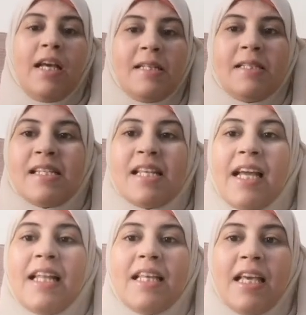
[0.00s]
In the
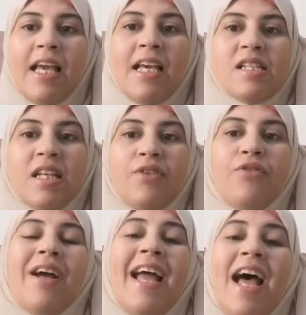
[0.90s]
second case,
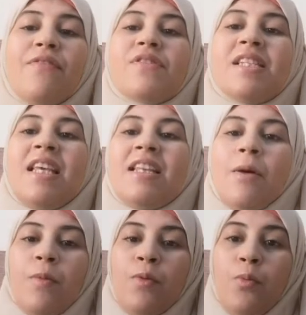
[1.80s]
if I have C
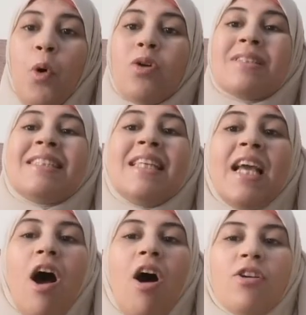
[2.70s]
double bond
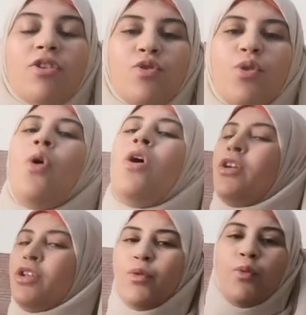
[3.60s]
Cr2,
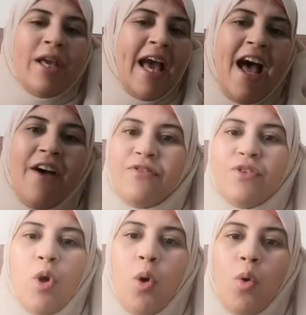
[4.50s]
we have
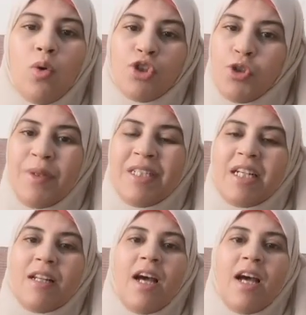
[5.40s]
no geometrical